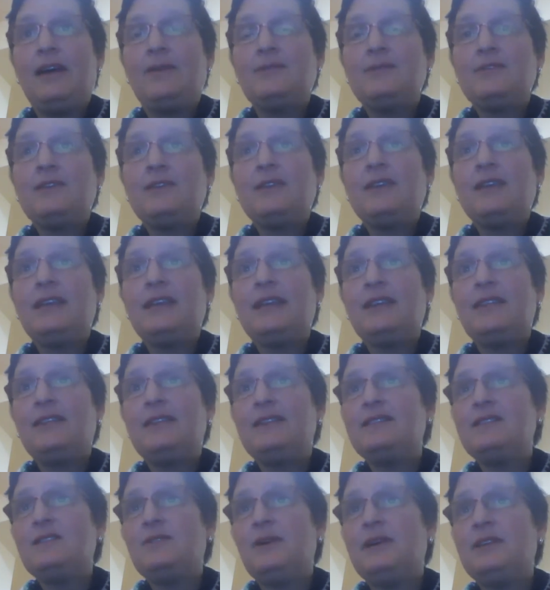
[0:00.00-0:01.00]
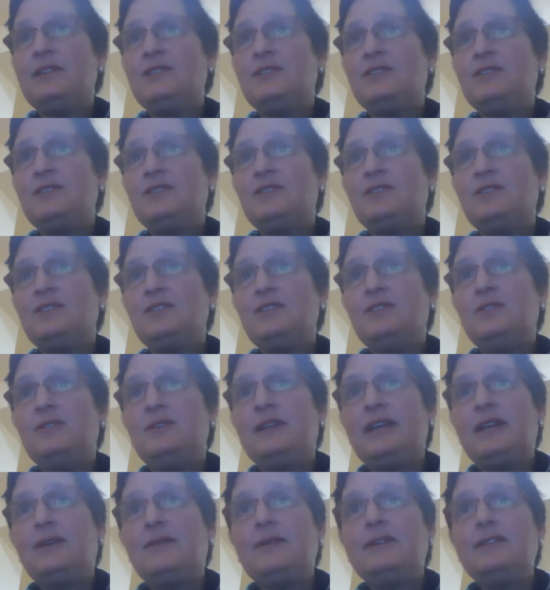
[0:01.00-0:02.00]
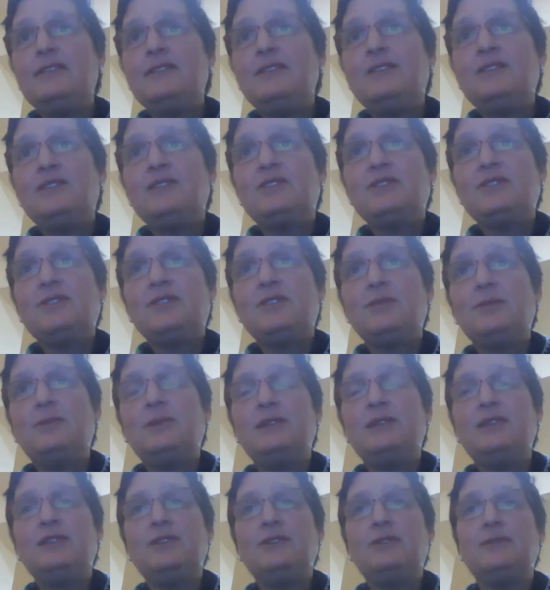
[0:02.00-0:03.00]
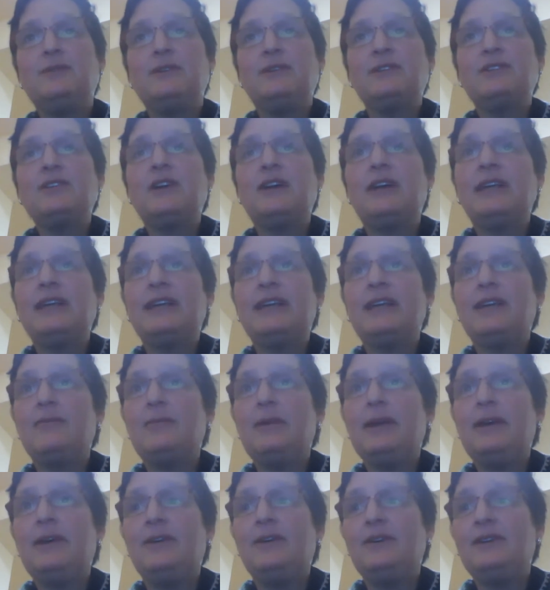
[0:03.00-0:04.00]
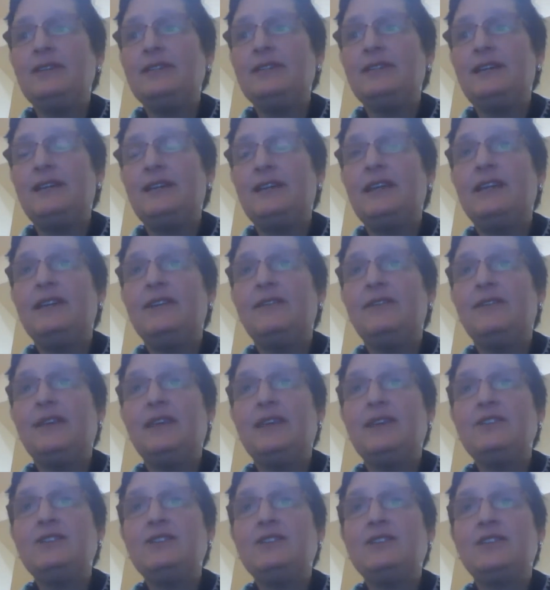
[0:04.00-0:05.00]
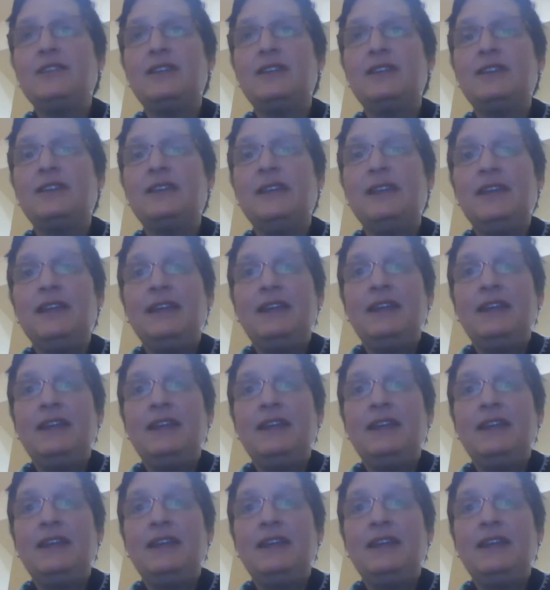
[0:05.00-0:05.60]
was looking at this question too, and I wasn't sure when you were talking about innovation,